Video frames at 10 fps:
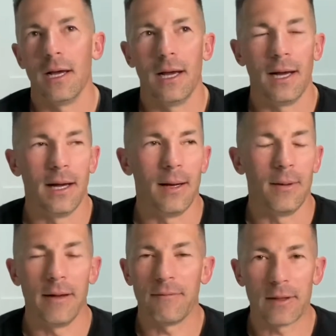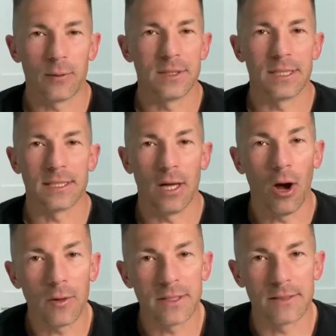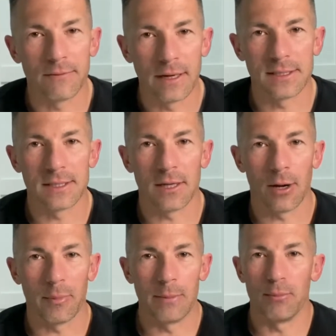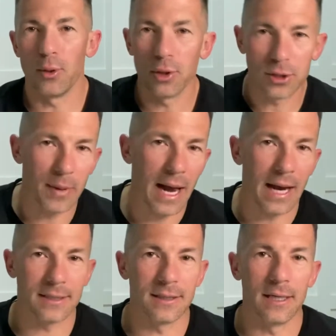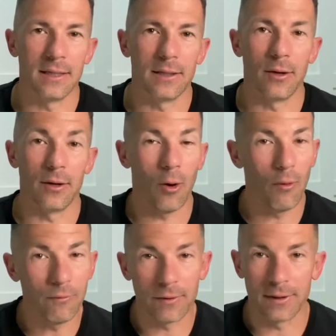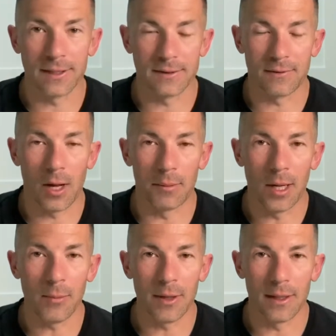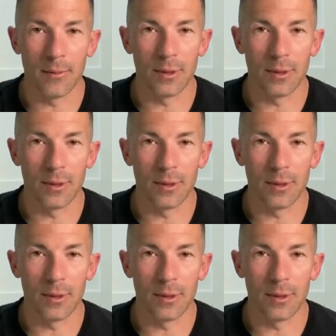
FI360, all these events are being pushed back to the end of the year, and hopefully things have calmed down by then.